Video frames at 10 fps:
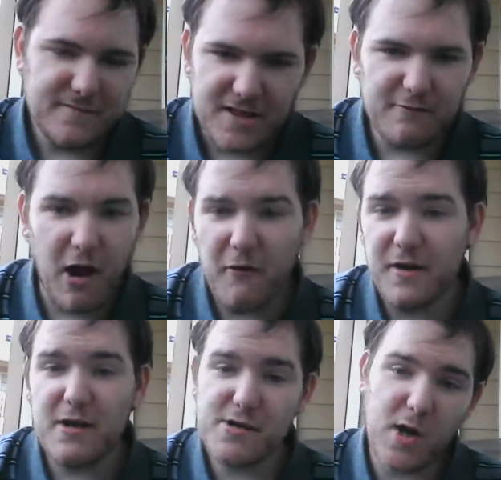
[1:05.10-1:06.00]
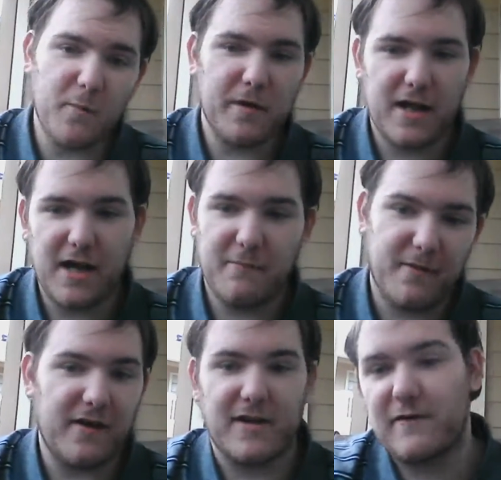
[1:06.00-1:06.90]
Mary is opening up
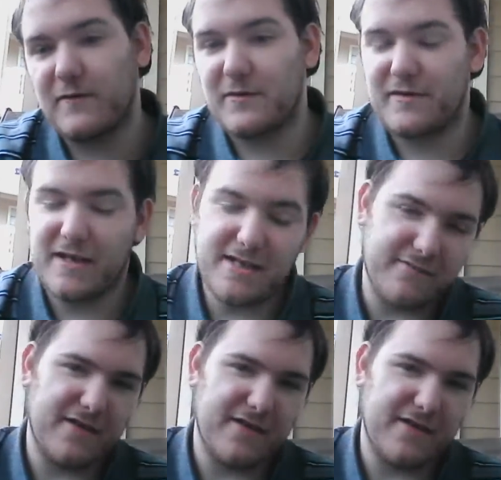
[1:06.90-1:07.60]
another boutique,